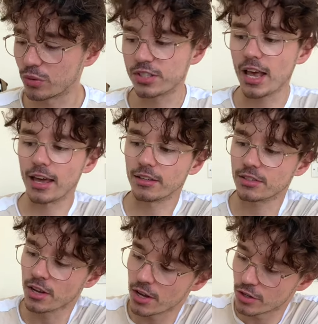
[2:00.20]

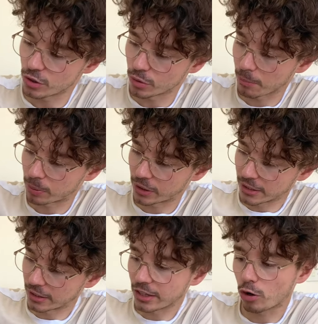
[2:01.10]
sets to
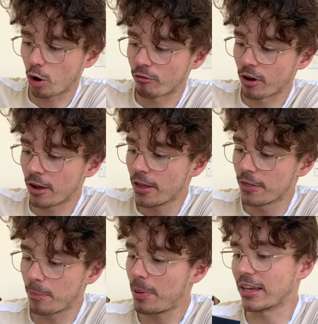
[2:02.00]
completely cover
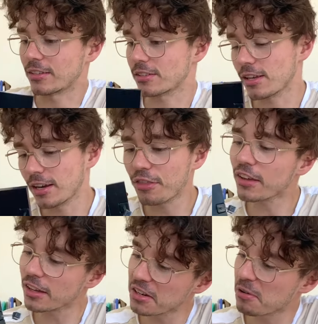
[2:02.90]
the base. And I think
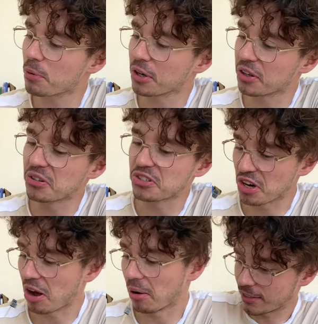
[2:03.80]
I did a pretty good
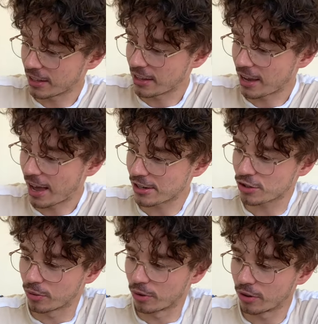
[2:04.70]
job. The
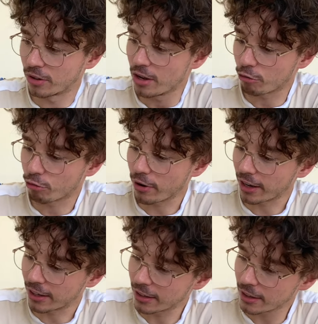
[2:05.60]
actual
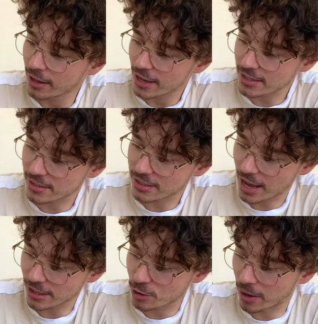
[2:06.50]
ring is
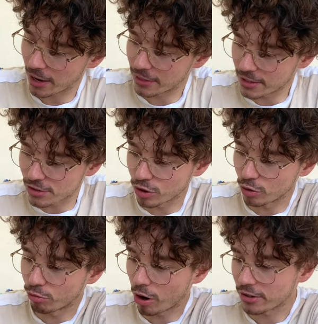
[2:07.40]
attached by these two
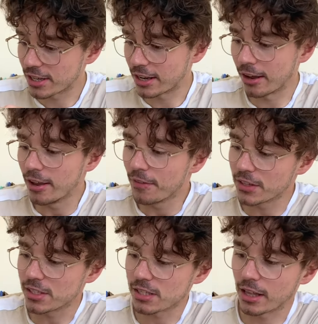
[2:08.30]
rods here.
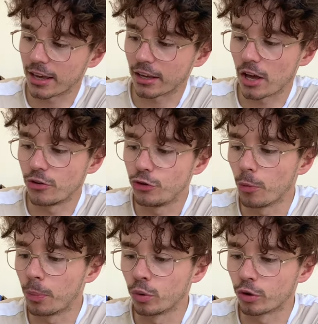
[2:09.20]
This is like a
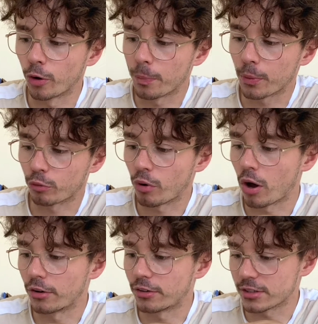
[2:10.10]
doubled up
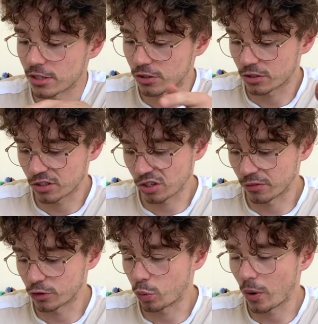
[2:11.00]
rod. This is sort
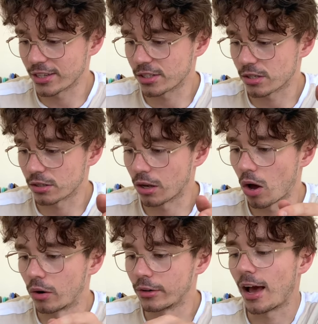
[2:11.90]
of twice as
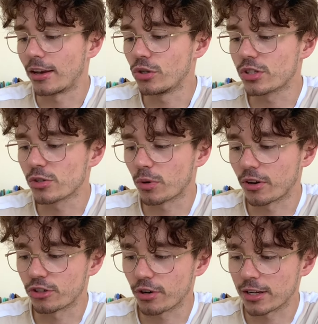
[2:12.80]
long and uses one of
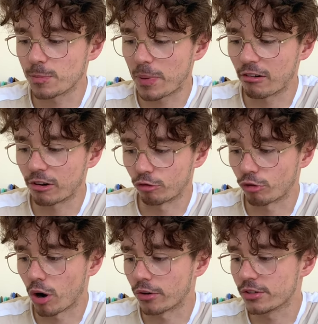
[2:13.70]
the transparent
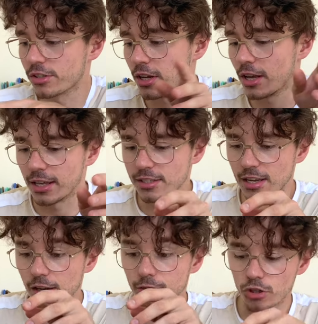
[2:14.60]
rods
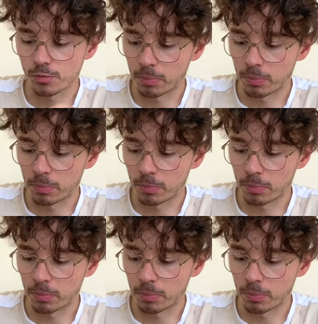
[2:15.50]
instead of just